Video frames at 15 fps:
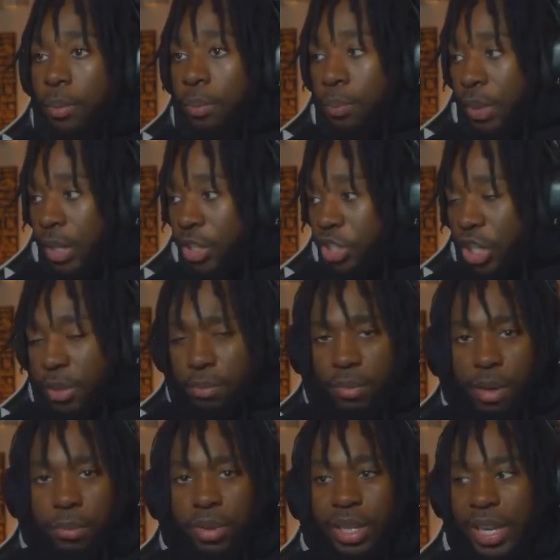PG,
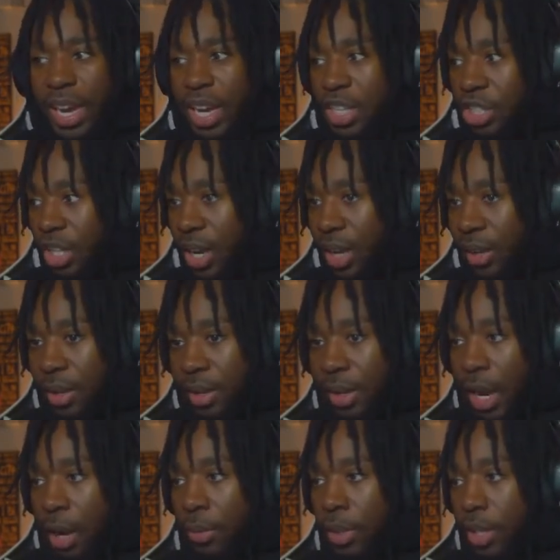remember the last shot?
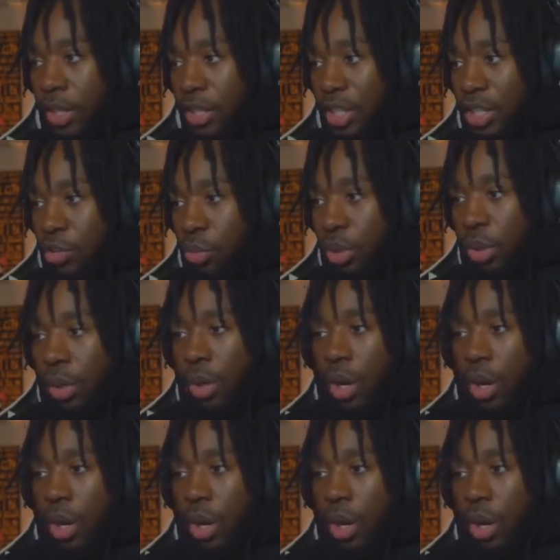Now he gets this one,